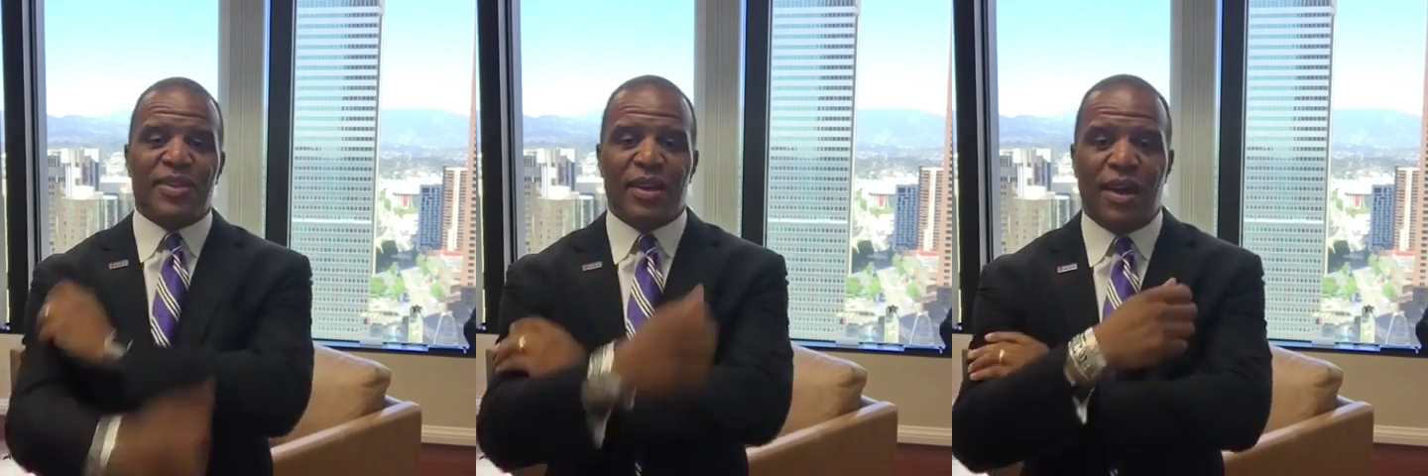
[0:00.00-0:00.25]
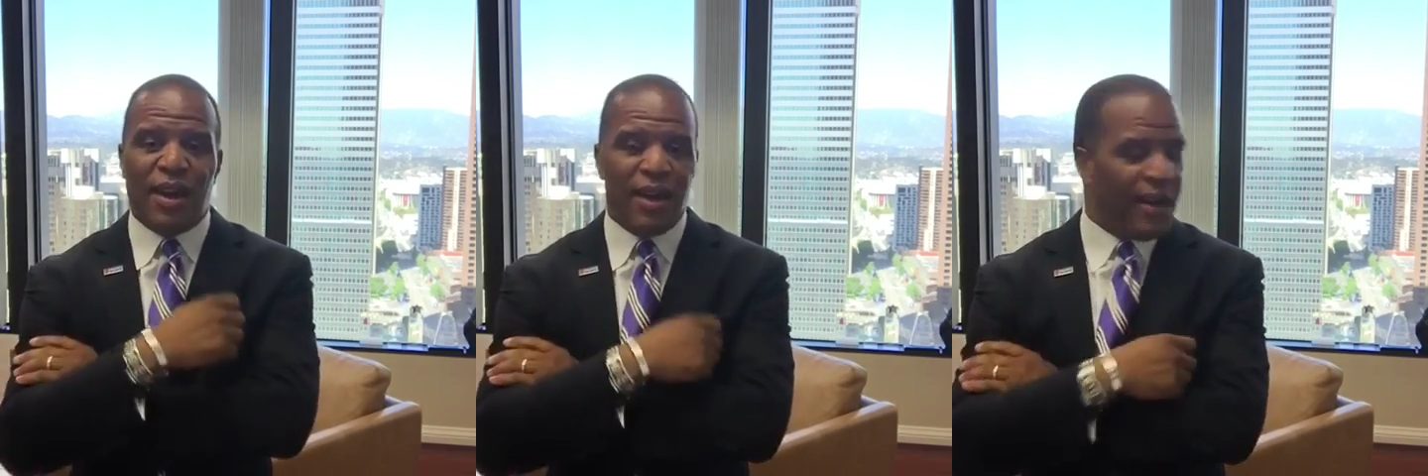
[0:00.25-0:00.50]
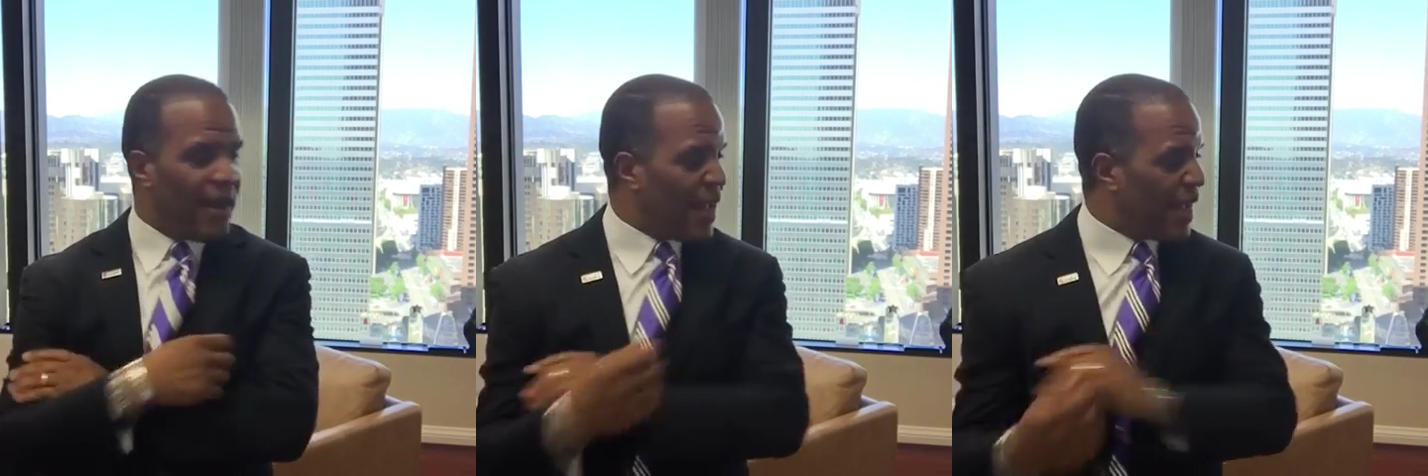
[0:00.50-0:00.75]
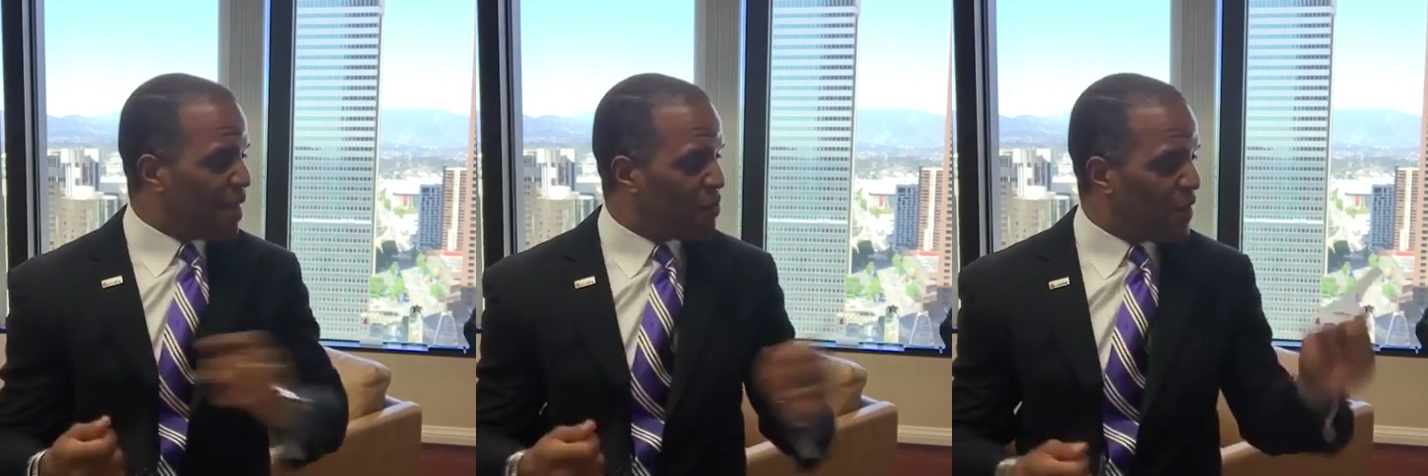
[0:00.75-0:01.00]
And I
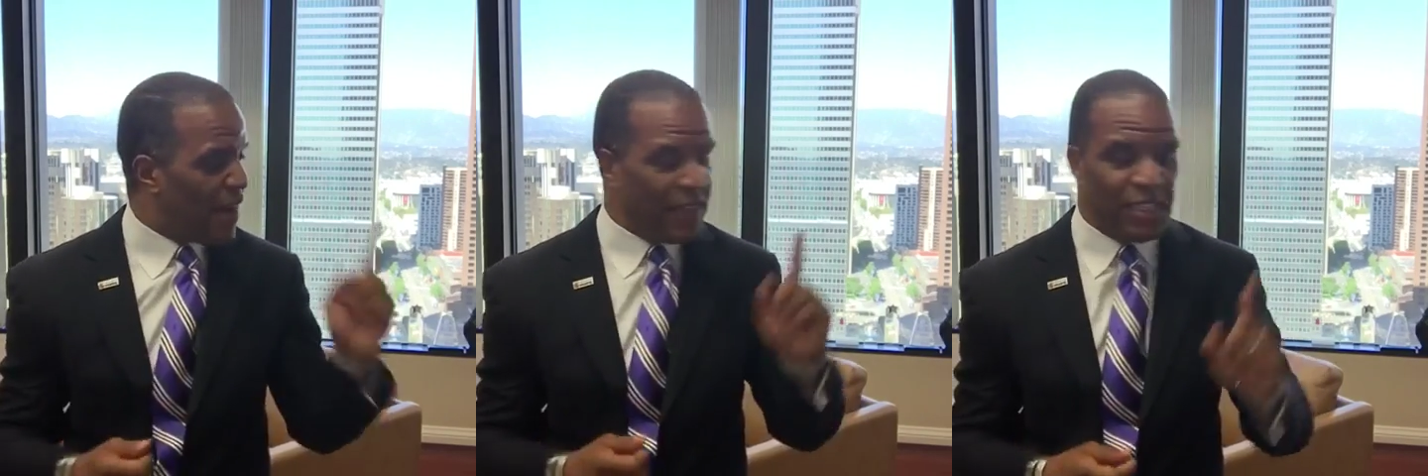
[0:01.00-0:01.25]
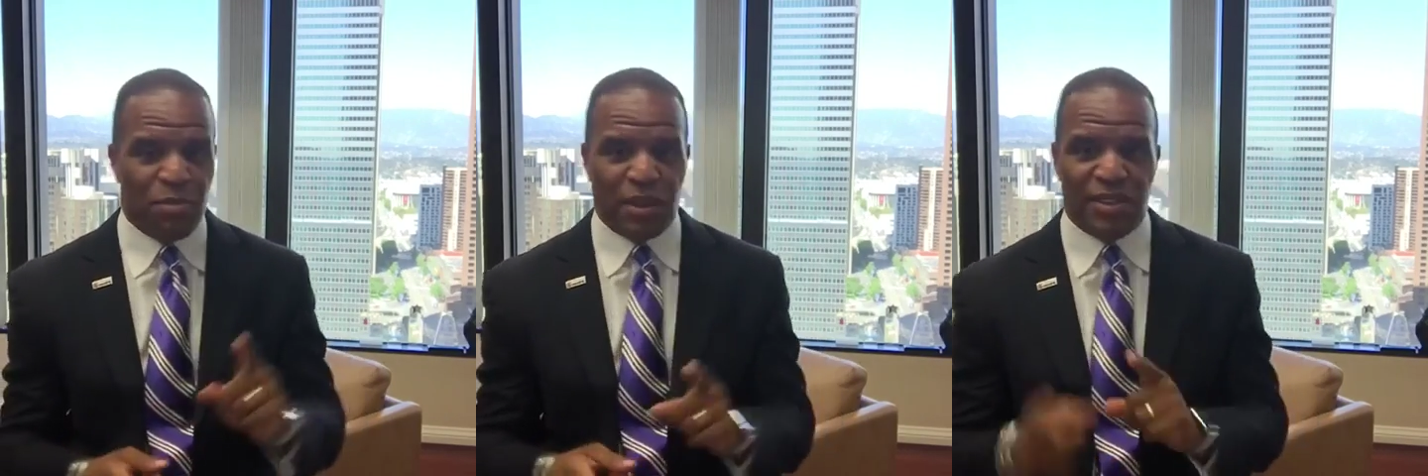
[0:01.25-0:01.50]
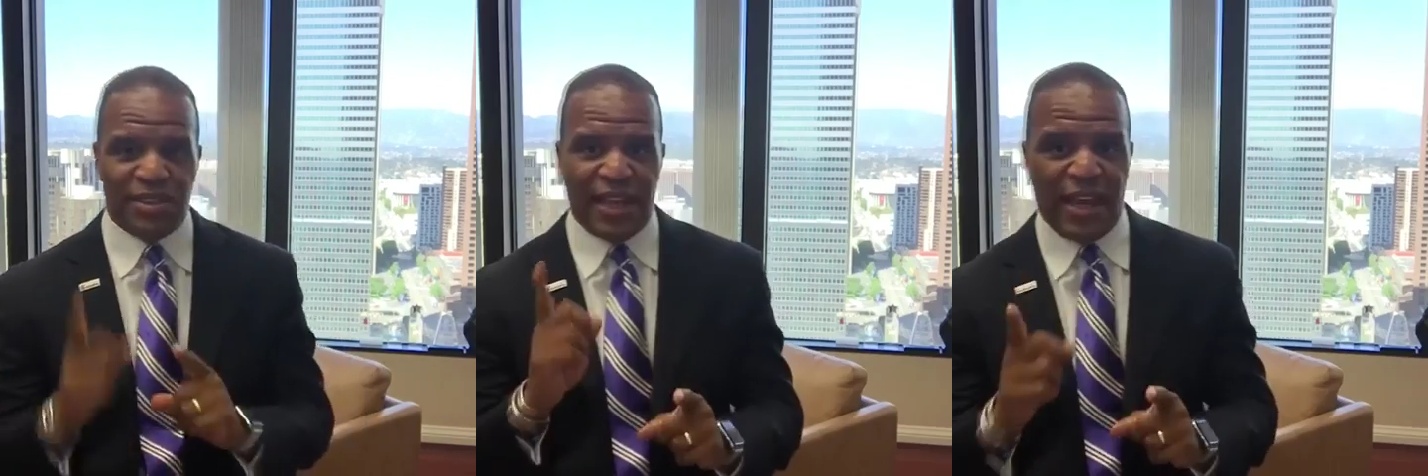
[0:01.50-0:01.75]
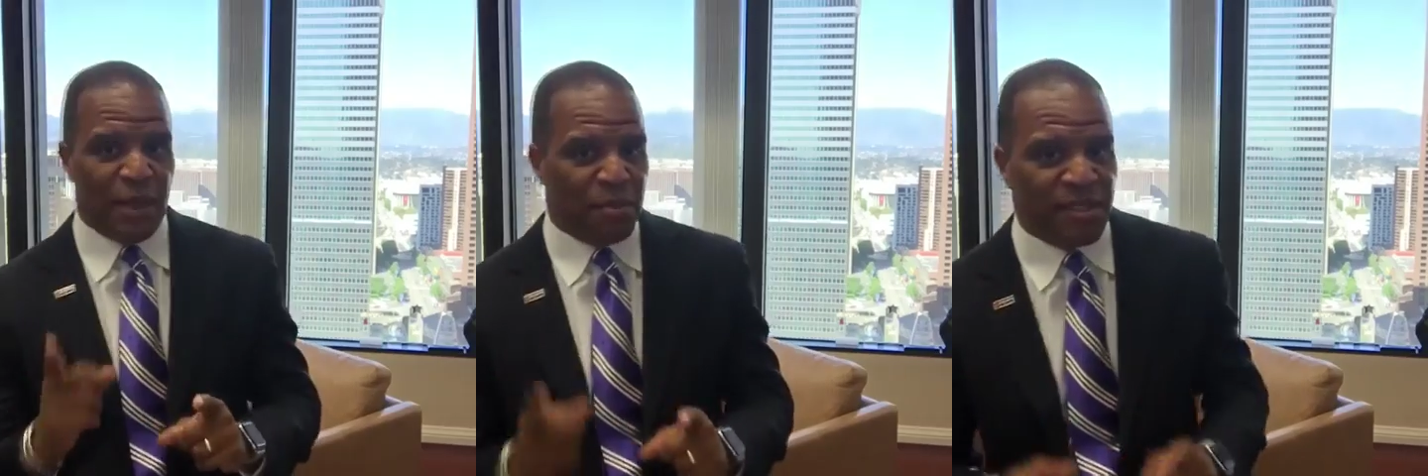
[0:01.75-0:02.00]
got to find these brothers'
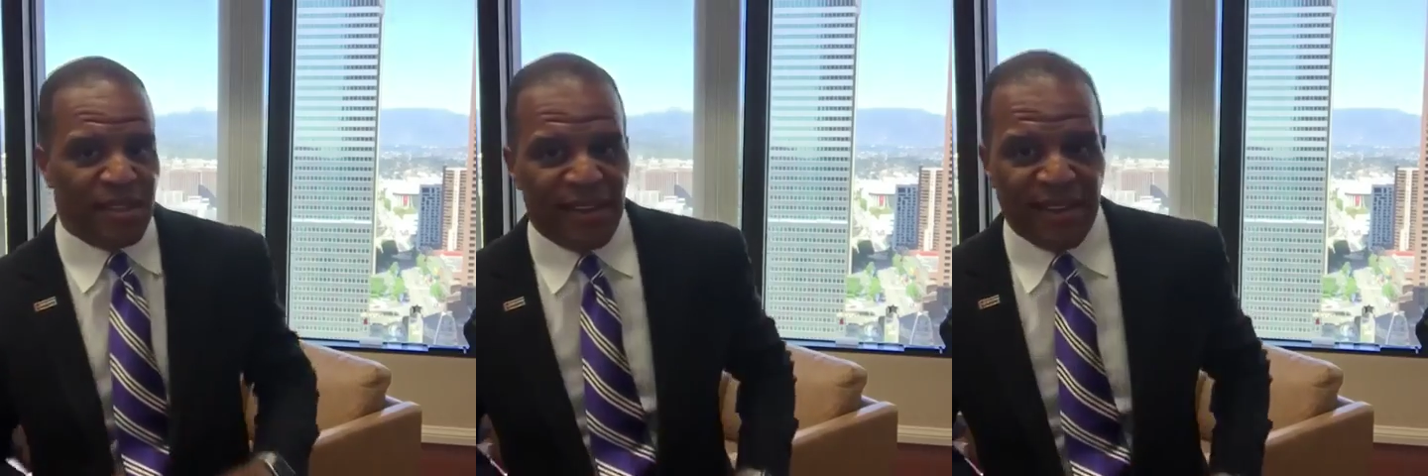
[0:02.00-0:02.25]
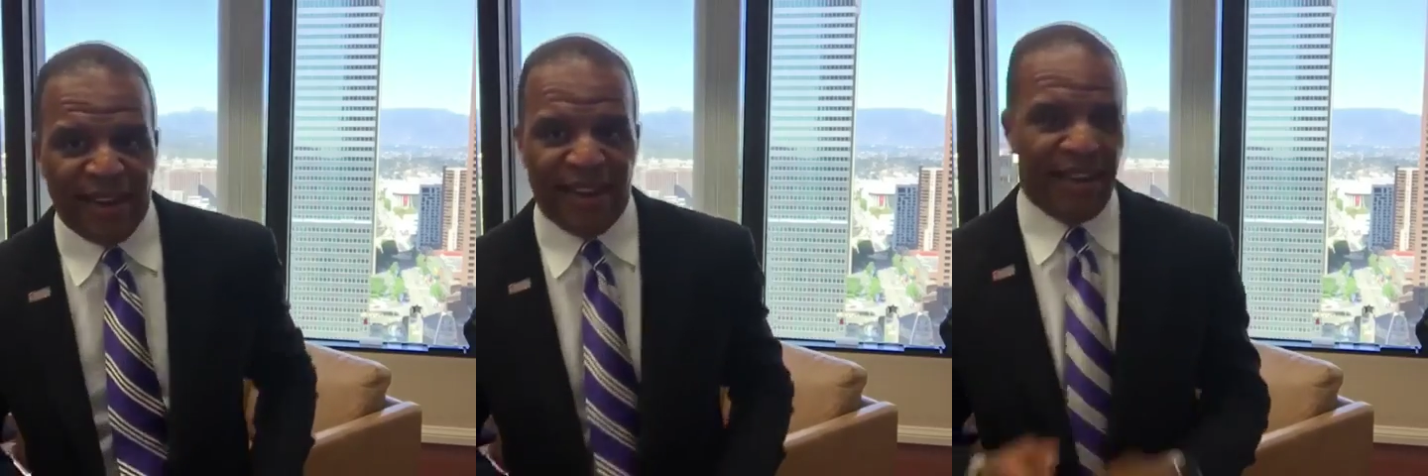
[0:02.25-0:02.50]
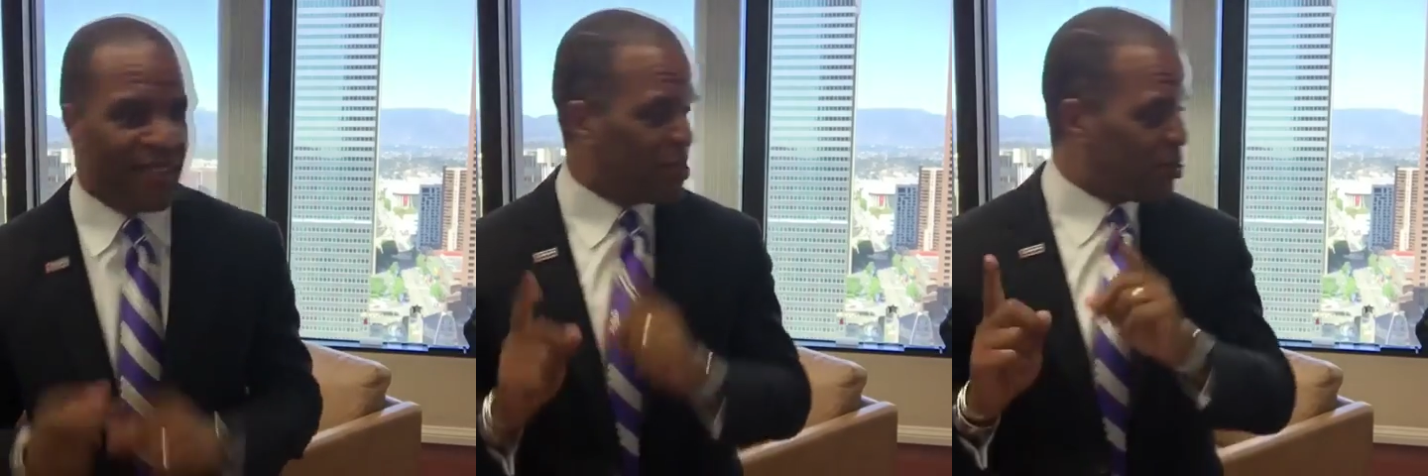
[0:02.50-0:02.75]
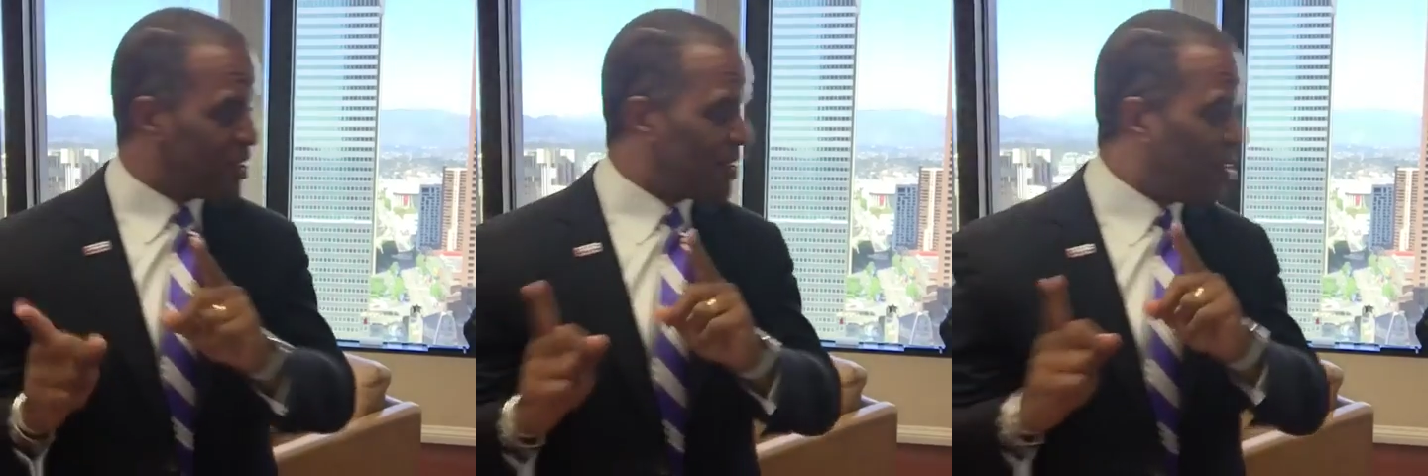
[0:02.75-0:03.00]
names. So just